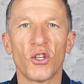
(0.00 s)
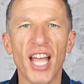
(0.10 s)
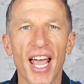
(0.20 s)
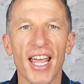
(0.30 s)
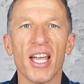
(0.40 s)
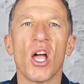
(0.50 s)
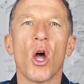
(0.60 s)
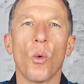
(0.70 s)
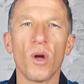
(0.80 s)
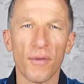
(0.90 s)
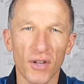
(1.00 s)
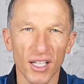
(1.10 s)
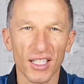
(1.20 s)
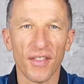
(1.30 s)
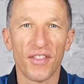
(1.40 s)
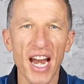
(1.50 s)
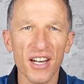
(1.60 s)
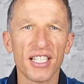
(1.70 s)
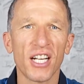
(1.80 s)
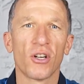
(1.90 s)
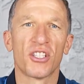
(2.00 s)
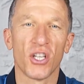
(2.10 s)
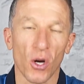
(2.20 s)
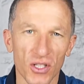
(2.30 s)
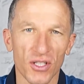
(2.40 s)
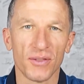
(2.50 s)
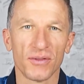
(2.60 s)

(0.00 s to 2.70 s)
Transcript: Today, we have got their secret sauce.